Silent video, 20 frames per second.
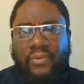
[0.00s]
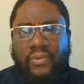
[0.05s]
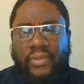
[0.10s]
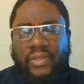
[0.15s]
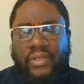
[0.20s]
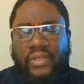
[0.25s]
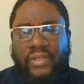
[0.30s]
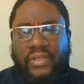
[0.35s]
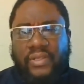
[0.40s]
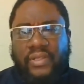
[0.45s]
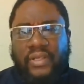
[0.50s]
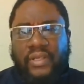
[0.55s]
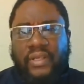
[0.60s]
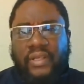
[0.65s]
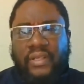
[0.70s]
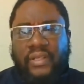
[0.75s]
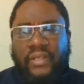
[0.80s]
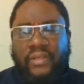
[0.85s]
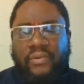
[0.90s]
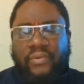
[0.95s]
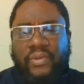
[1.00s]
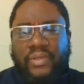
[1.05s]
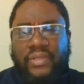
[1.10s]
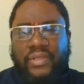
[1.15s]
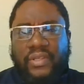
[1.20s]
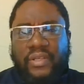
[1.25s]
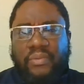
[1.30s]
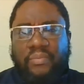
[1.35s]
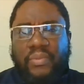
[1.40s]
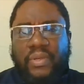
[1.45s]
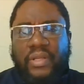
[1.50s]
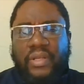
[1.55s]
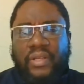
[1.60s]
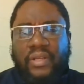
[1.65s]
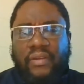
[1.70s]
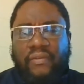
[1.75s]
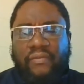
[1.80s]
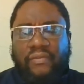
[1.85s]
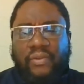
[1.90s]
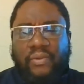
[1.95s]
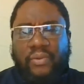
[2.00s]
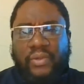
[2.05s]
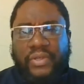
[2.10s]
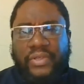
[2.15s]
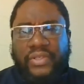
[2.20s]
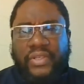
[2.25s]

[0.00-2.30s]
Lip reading: which is the linguistic meaning of the word